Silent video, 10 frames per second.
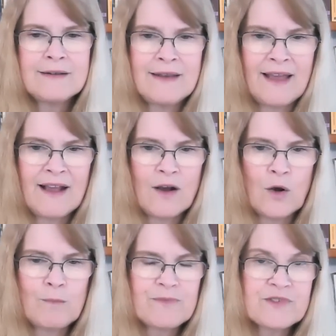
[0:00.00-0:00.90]

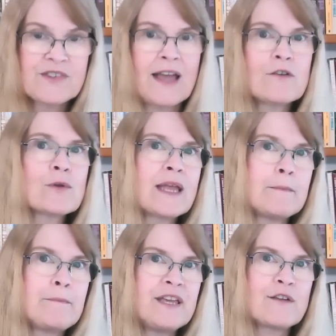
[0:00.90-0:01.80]
now Saturn
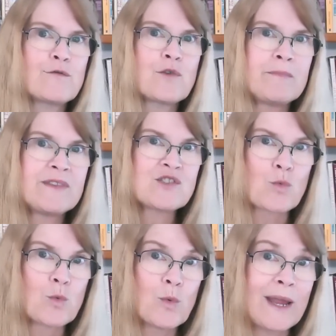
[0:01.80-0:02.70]
can pick from this
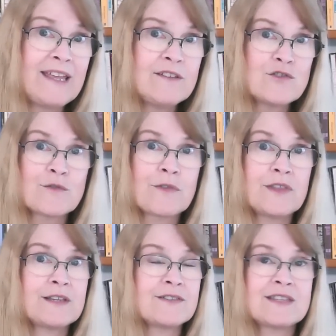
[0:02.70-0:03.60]
range of
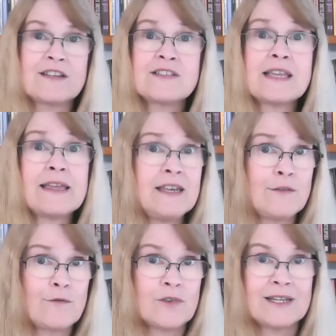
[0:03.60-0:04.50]
things that is
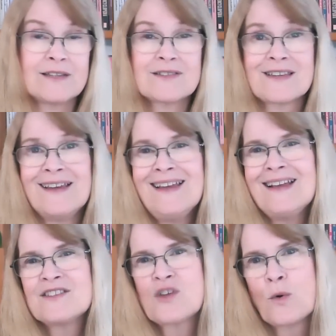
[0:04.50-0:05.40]
infinite.
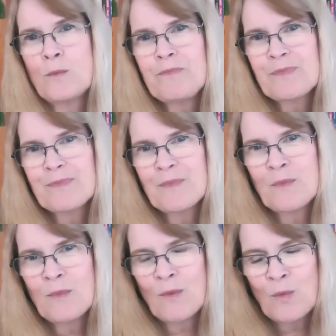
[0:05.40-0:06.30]
So
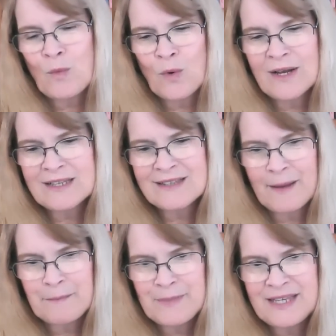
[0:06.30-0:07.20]
what
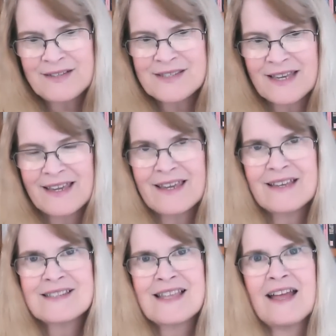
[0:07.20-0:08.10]
that means
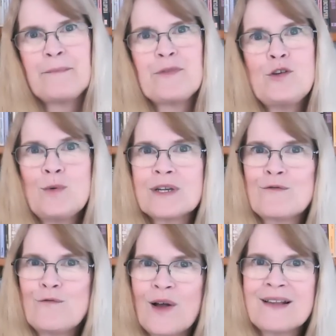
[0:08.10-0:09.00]
is that you
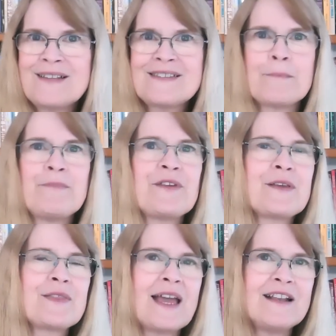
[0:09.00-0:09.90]
can find
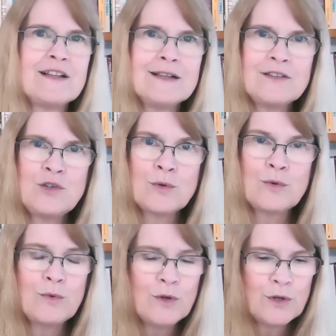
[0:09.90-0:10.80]
something that
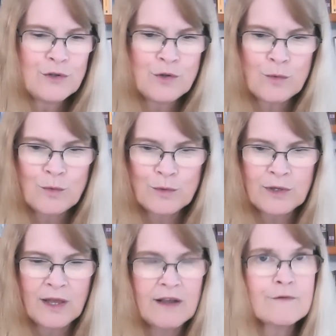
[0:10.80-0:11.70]
you
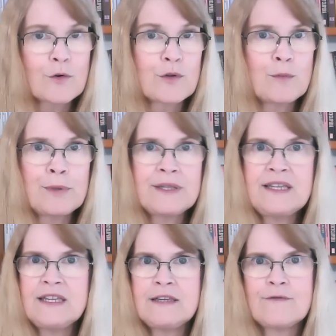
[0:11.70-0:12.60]
love or you
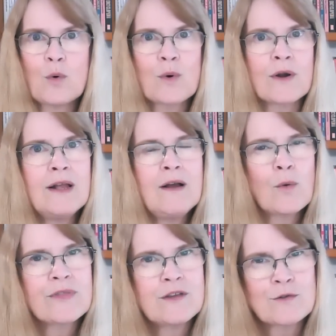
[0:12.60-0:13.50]
believe or
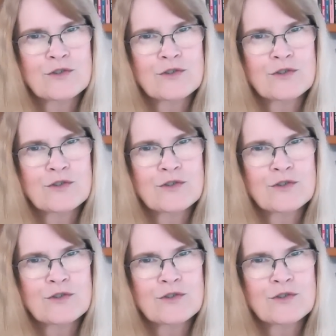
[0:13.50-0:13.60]
that you're